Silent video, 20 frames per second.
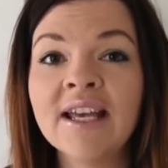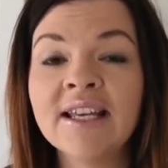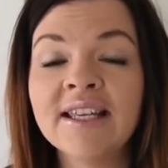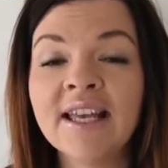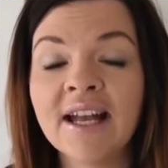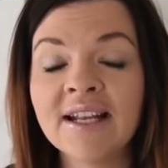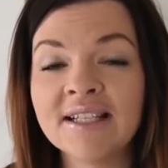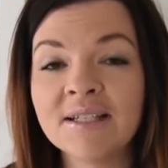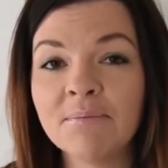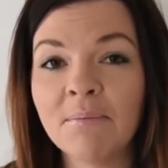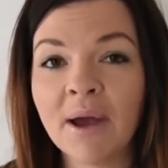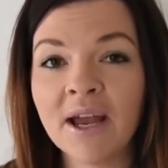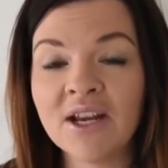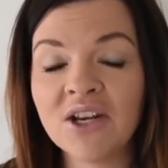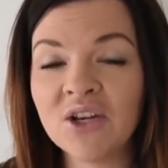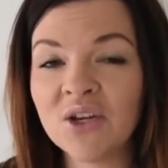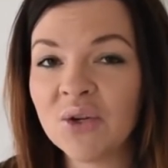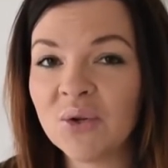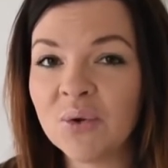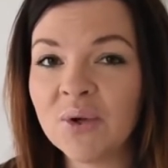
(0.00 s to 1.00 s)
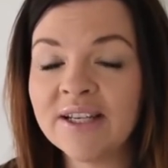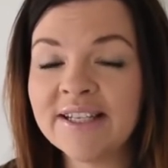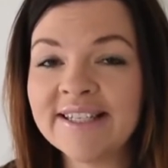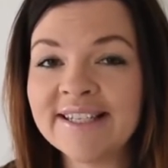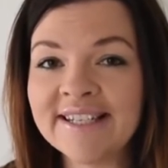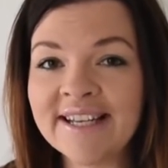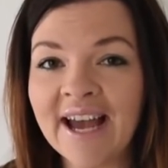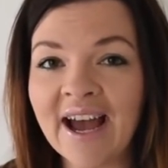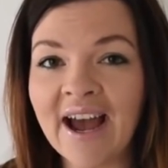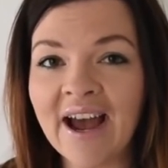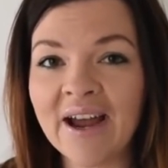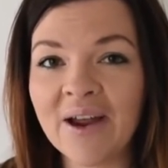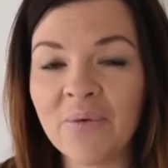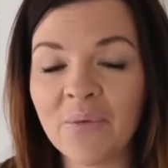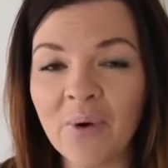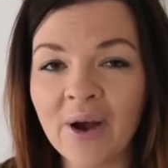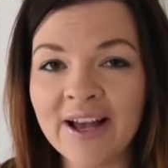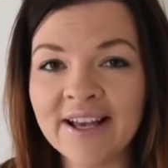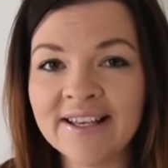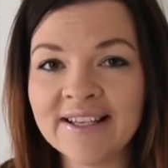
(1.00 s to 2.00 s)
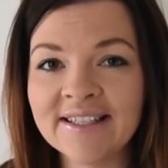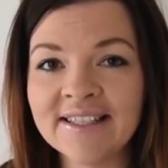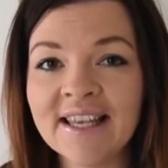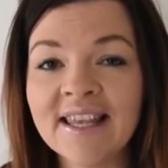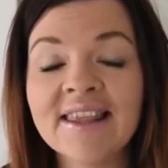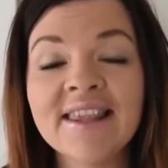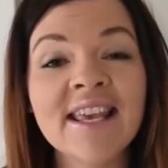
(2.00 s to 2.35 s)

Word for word: get my new DIYs.